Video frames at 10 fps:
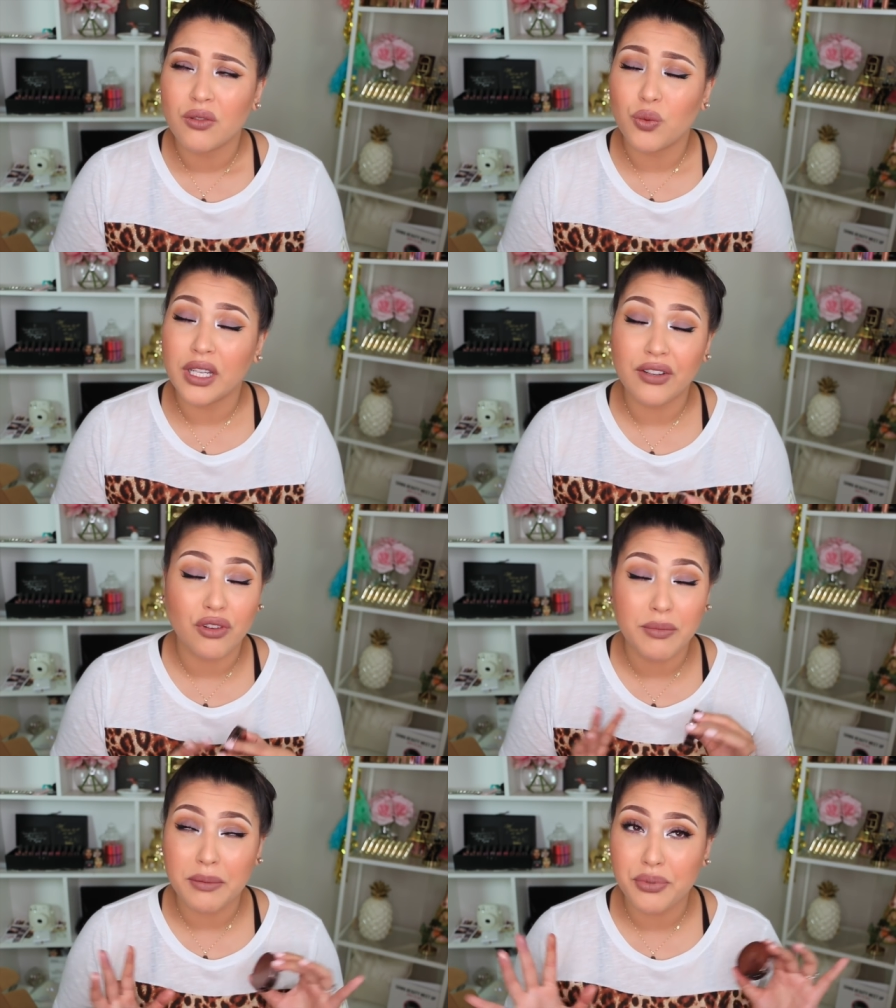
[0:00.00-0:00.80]
really
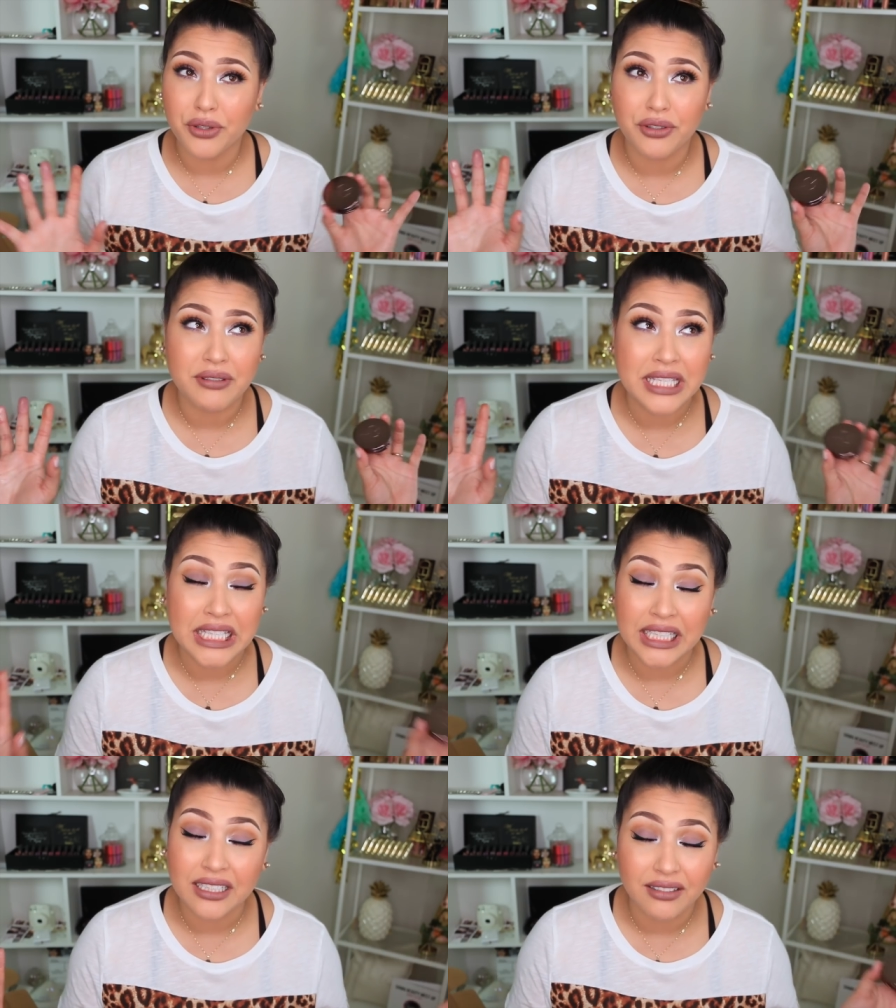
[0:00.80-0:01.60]
remember
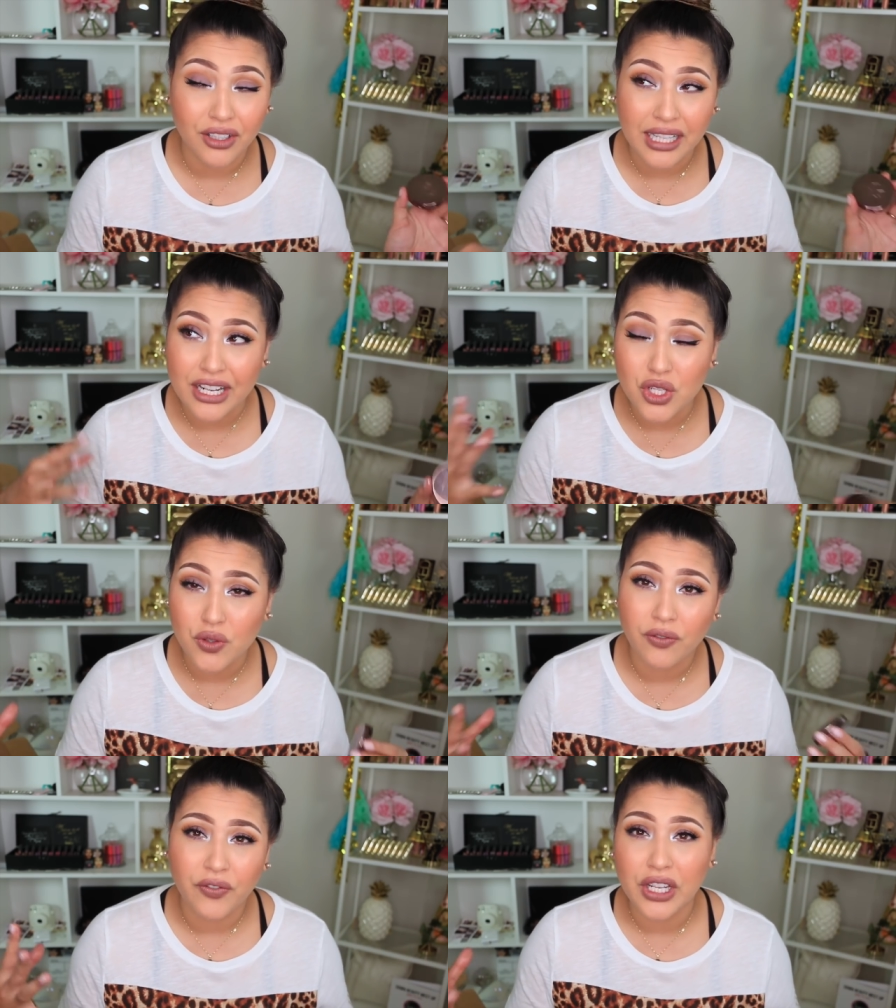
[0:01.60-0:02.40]
see or like
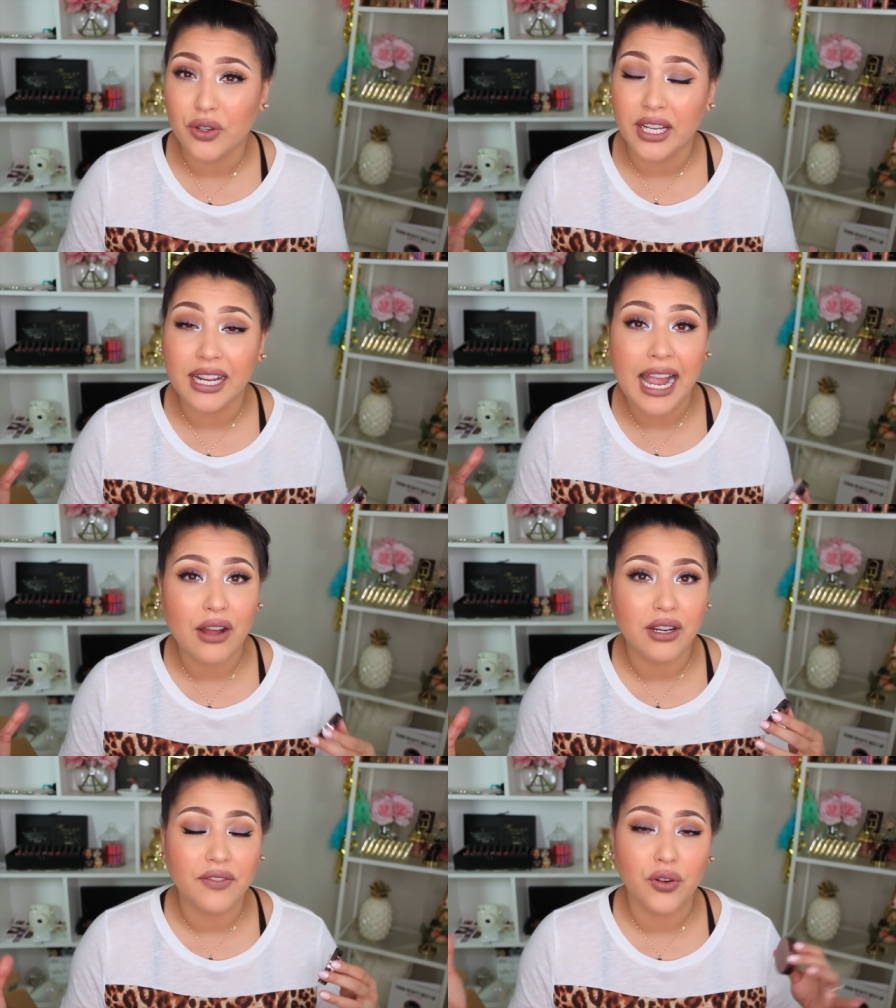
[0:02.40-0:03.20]
figuring
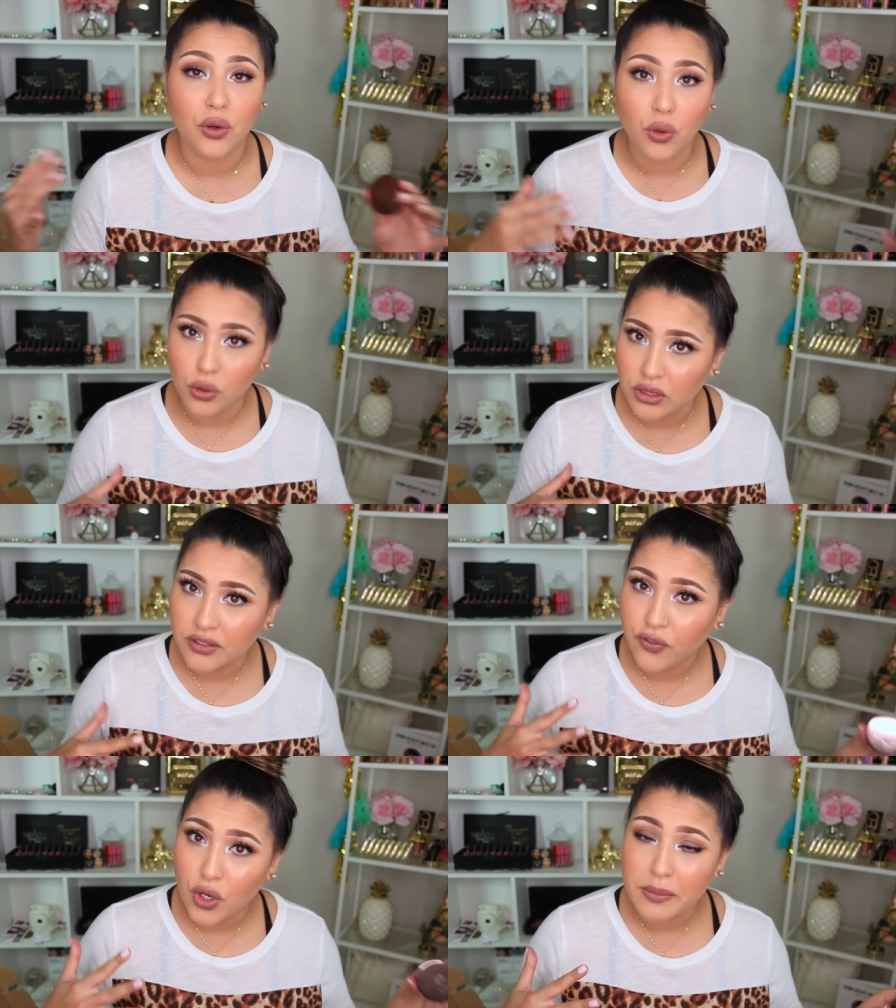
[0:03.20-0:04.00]
out if her
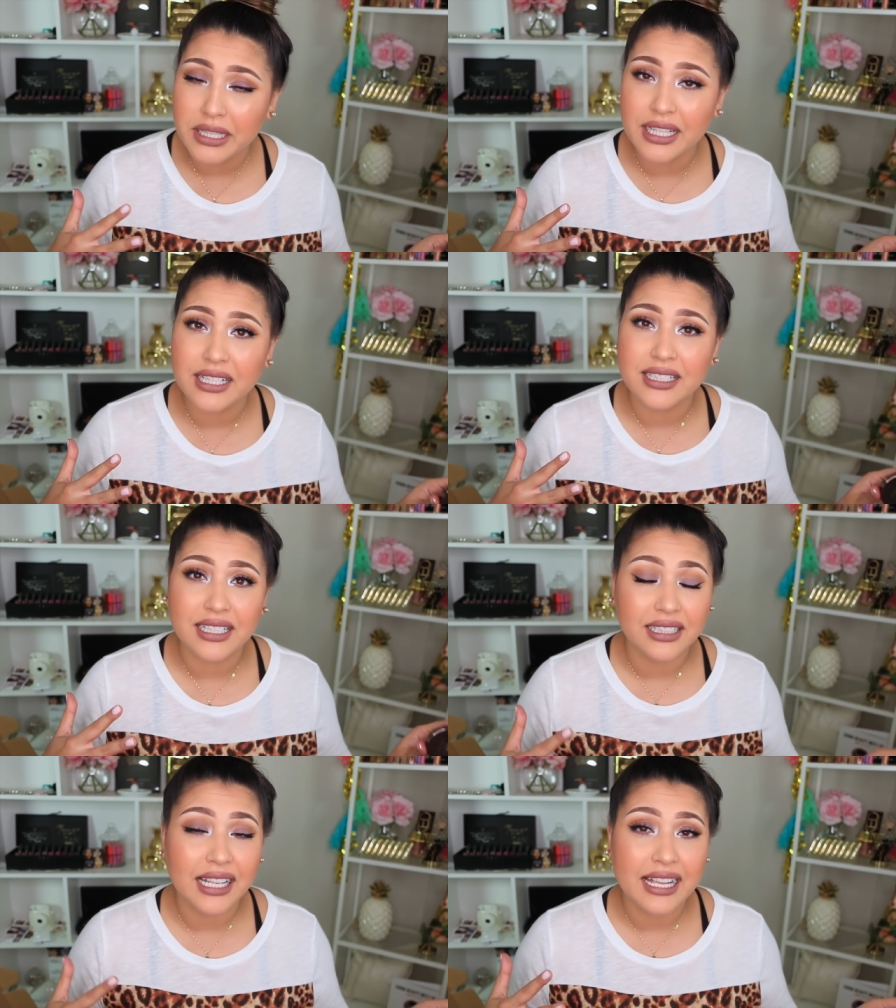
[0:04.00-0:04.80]
old formula
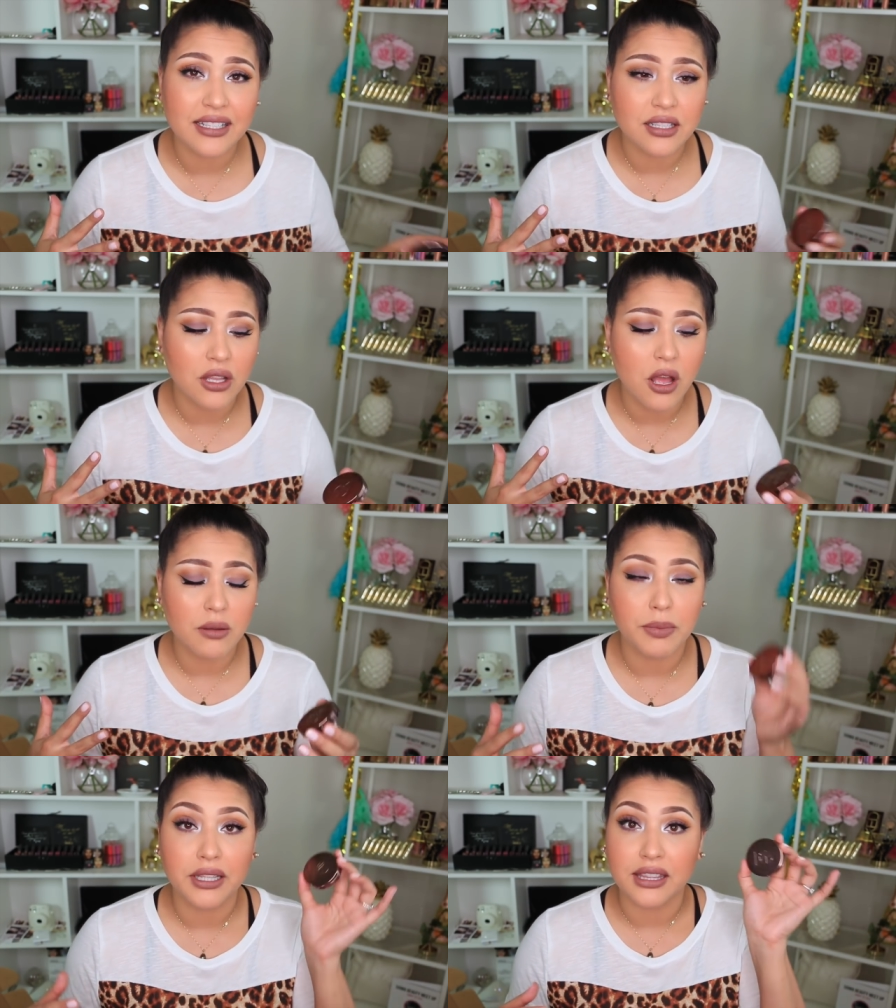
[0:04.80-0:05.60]
didn't last as
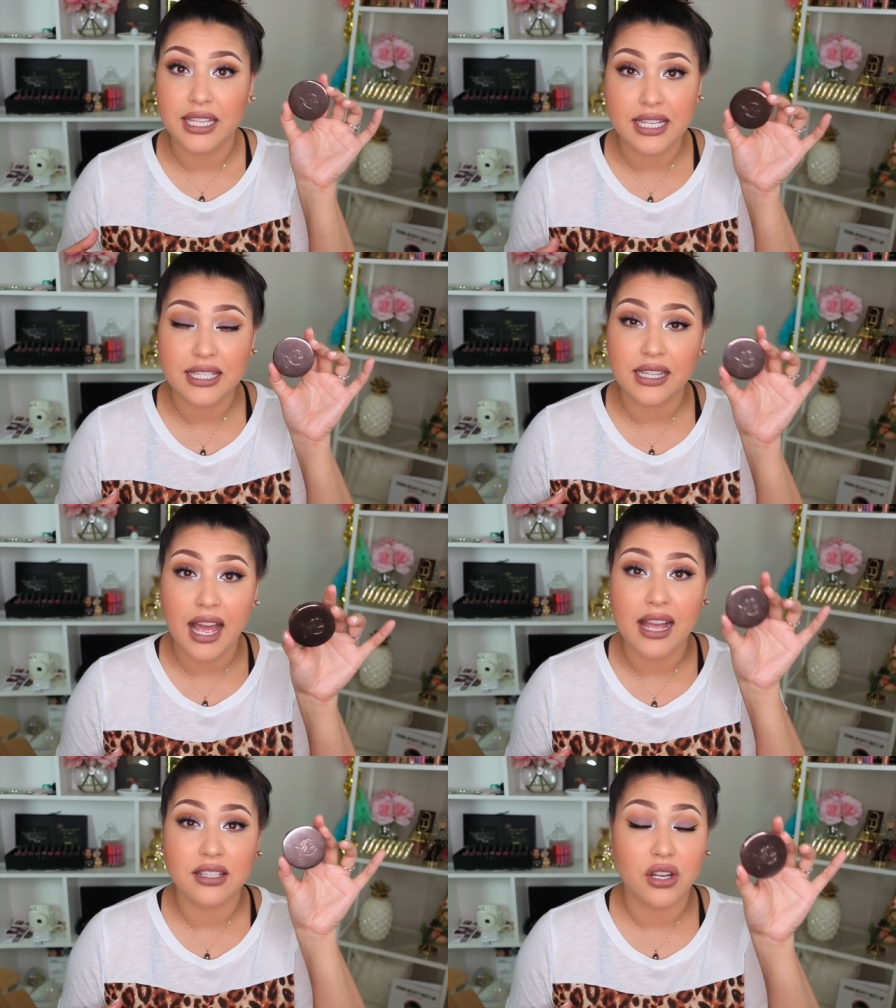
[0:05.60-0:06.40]
long, but these
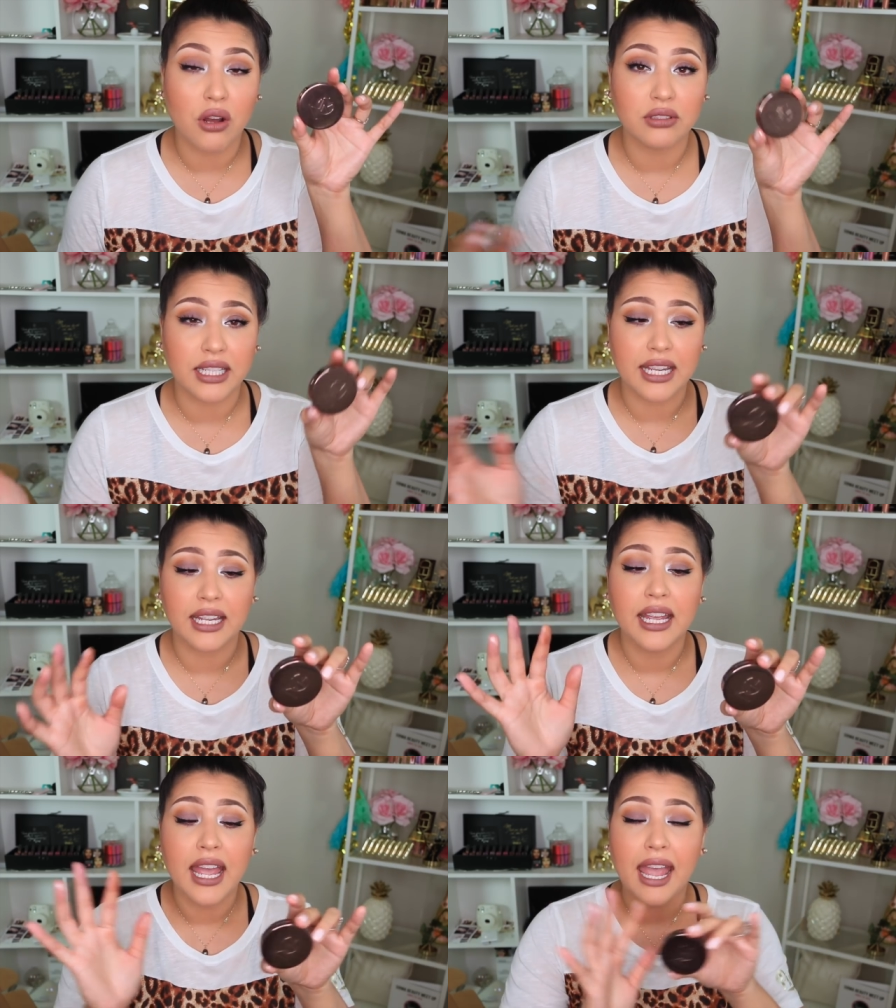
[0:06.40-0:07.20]
last all
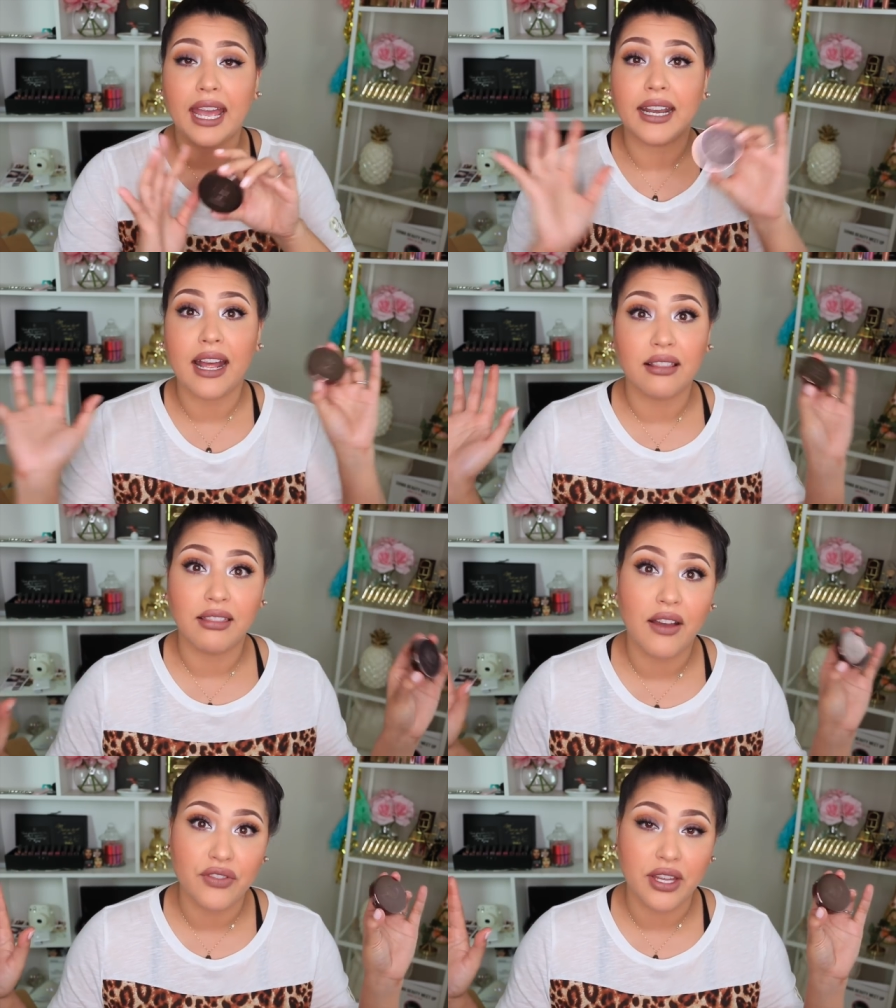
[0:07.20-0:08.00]
day and I
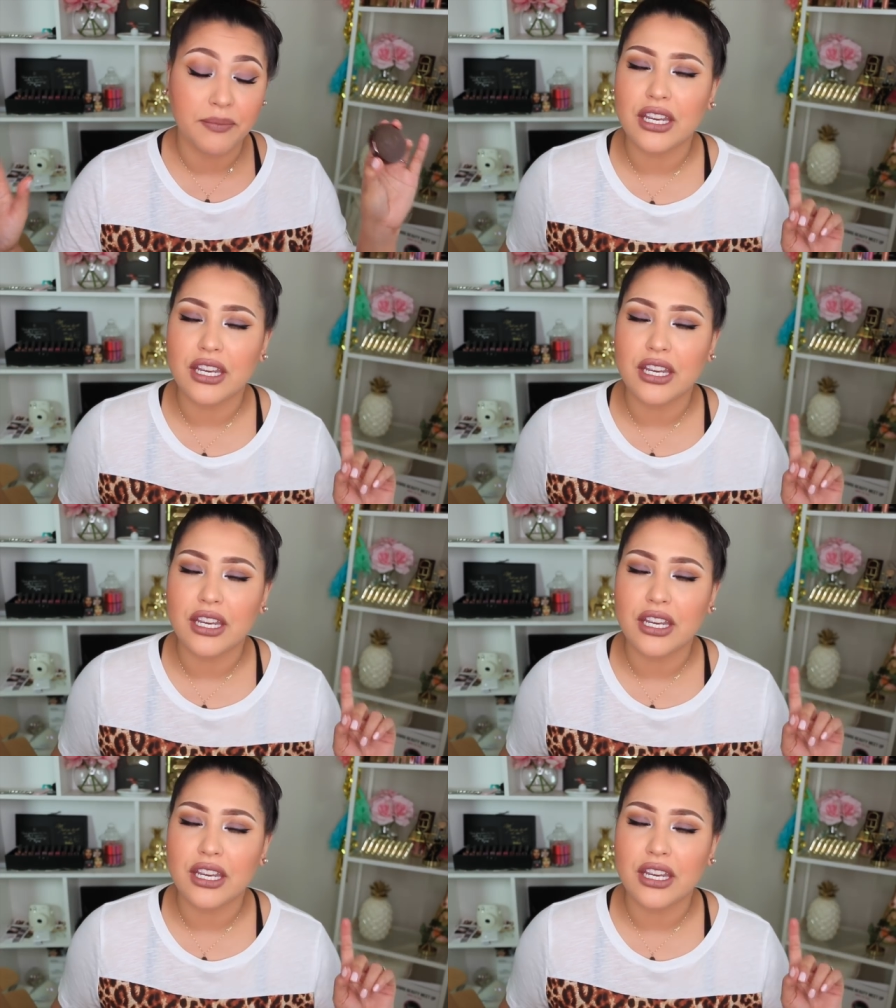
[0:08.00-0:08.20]
love them.